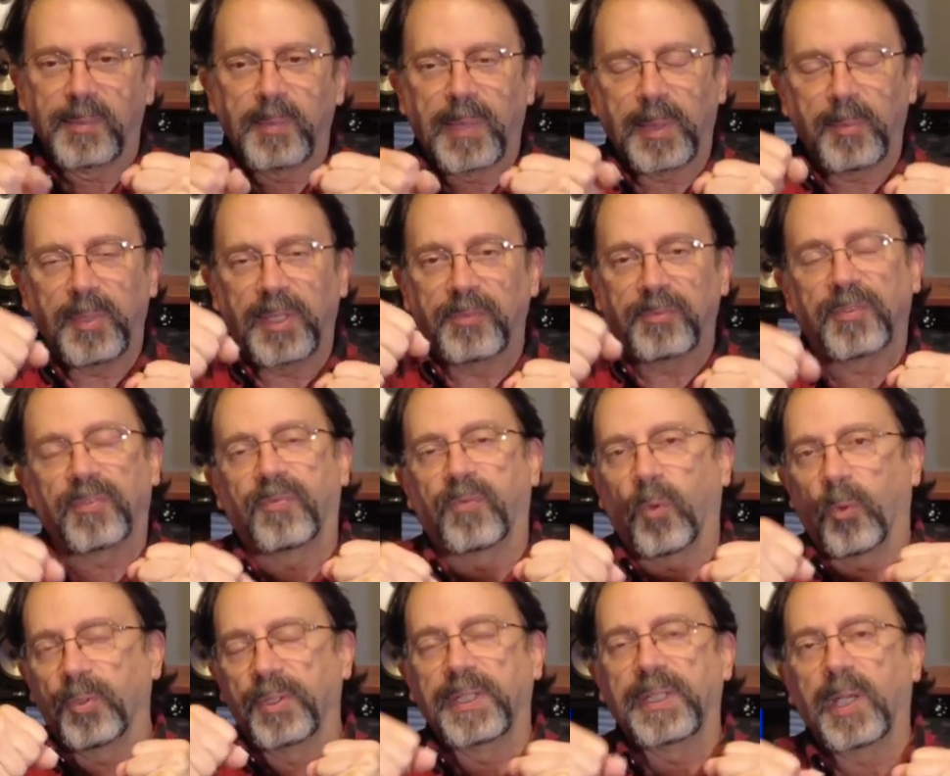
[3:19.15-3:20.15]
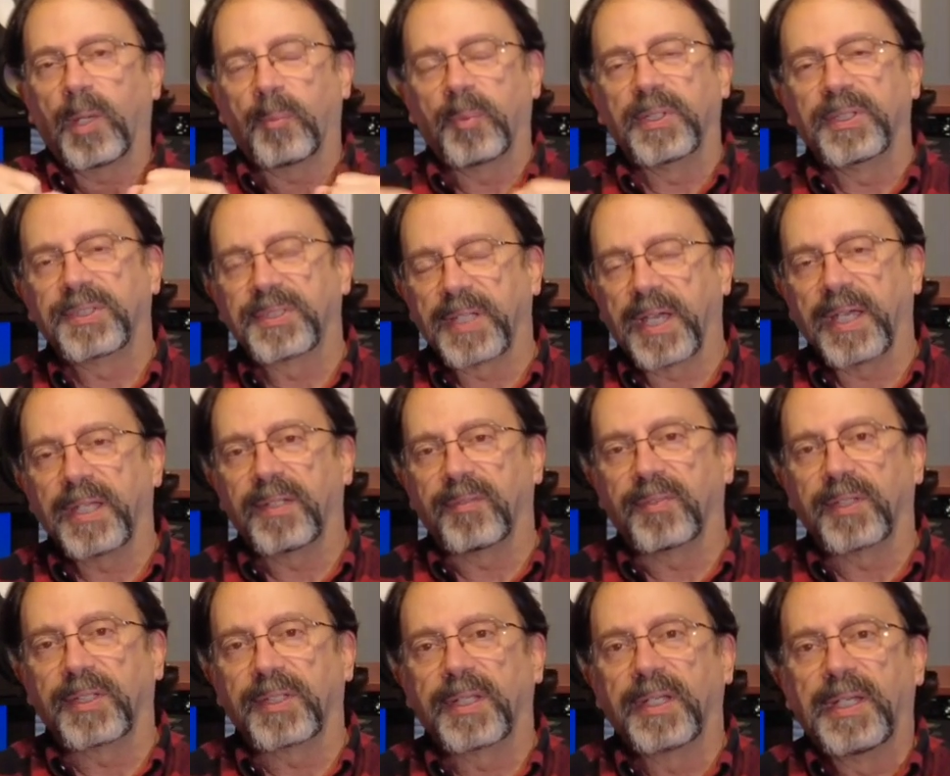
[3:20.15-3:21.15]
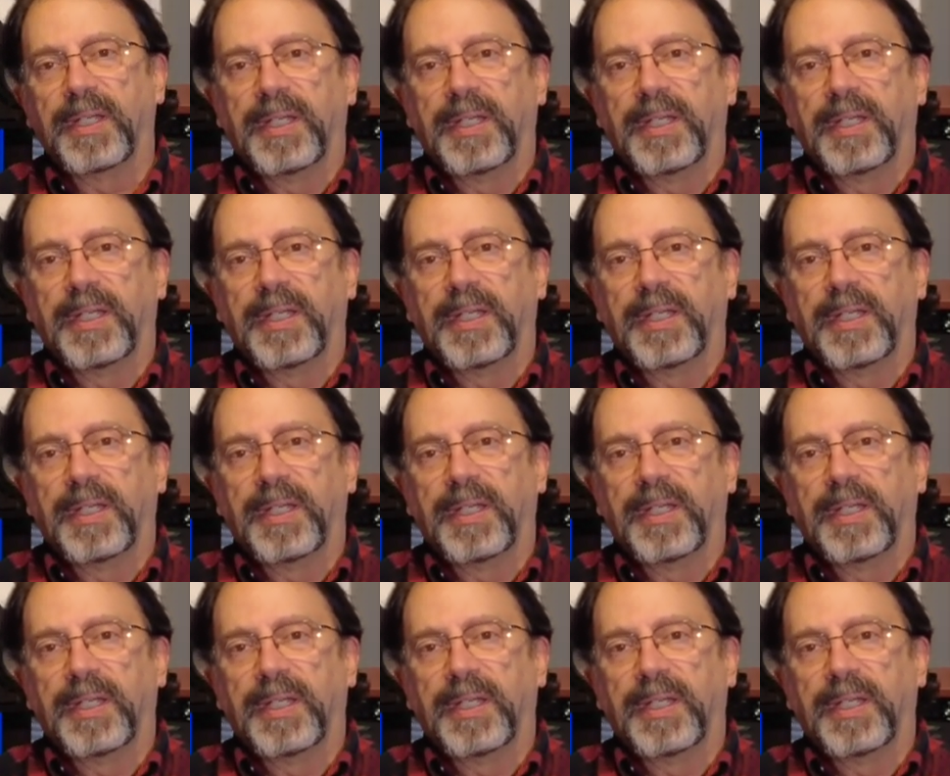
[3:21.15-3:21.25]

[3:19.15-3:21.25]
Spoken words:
maybe even folding up inside of it,